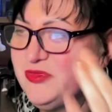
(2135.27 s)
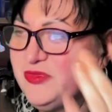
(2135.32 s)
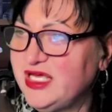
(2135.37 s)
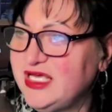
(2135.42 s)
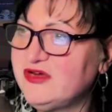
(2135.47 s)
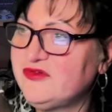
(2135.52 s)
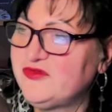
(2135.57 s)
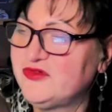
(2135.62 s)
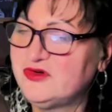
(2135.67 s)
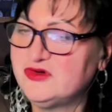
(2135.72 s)

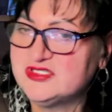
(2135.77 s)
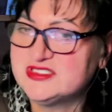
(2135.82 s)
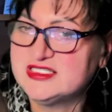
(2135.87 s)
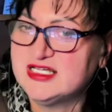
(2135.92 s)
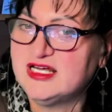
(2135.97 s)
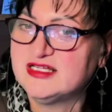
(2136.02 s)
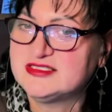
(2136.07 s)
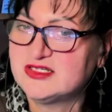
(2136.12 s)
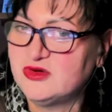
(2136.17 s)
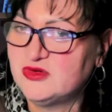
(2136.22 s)
Maya
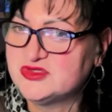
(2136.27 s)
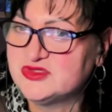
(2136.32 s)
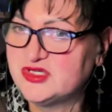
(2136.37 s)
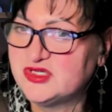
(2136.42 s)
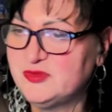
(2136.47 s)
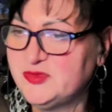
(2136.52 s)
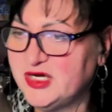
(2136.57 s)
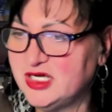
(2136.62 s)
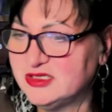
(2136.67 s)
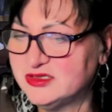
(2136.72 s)
Forstater goes on
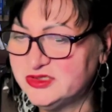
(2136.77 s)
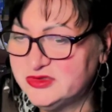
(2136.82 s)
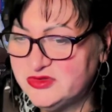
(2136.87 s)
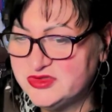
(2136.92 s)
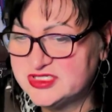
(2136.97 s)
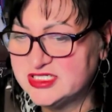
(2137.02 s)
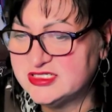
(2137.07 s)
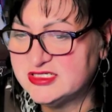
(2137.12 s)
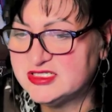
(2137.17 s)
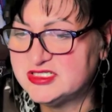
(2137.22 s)
about
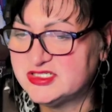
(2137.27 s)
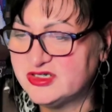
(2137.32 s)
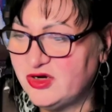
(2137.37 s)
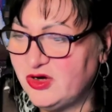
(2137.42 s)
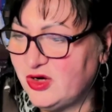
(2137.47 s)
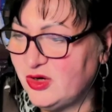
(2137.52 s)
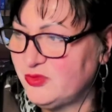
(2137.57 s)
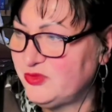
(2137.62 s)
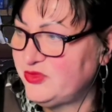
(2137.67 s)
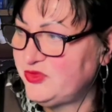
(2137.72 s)
losing a
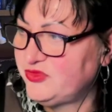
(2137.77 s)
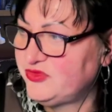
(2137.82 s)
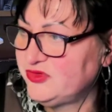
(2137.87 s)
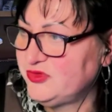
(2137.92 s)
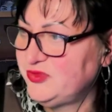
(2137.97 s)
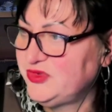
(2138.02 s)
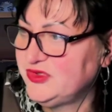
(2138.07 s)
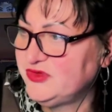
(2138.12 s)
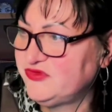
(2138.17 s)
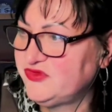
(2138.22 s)
job
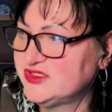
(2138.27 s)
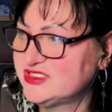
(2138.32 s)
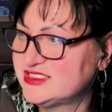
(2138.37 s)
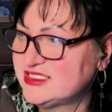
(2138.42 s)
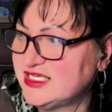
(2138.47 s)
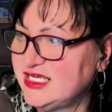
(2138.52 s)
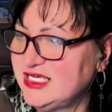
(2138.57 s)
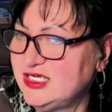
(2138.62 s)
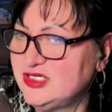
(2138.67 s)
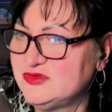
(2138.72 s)
for
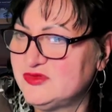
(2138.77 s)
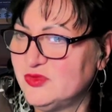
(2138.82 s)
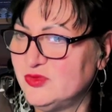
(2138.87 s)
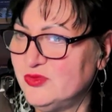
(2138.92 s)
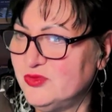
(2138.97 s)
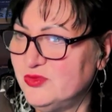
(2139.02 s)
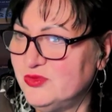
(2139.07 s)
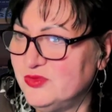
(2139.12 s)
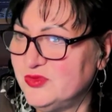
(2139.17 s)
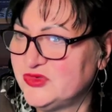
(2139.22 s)

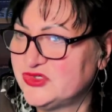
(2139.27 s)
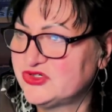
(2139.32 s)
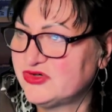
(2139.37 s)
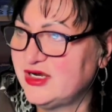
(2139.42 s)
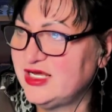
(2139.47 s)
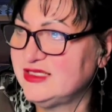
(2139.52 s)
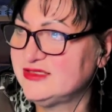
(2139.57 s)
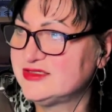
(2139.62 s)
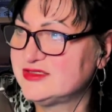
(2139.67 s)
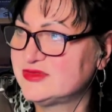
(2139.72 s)
saying
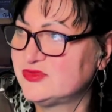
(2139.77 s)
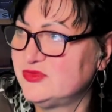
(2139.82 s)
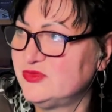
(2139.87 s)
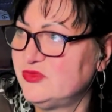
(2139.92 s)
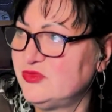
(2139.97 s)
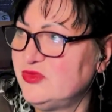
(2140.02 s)
trans